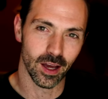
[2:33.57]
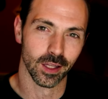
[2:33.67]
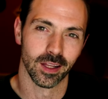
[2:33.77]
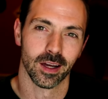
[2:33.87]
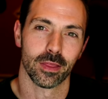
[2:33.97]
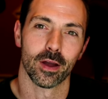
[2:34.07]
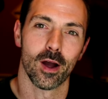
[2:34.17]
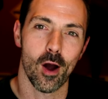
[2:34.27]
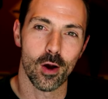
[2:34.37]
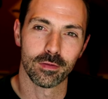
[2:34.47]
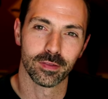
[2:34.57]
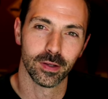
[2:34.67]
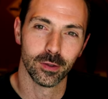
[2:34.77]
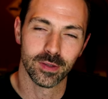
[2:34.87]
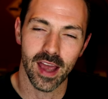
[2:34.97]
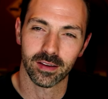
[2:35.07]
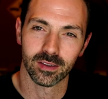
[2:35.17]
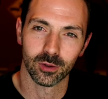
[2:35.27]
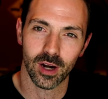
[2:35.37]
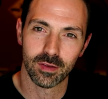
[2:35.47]
unlock the CARV.2
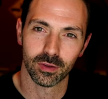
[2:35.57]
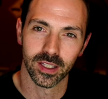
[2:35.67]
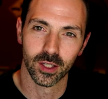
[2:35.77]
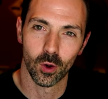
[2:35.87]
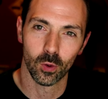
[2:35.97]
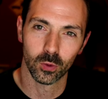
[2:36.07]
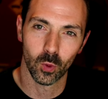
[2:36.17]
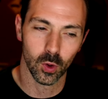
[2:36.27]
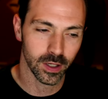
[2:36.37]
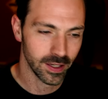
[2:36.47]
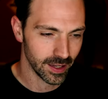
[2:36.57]
tactical rifle in Cold War,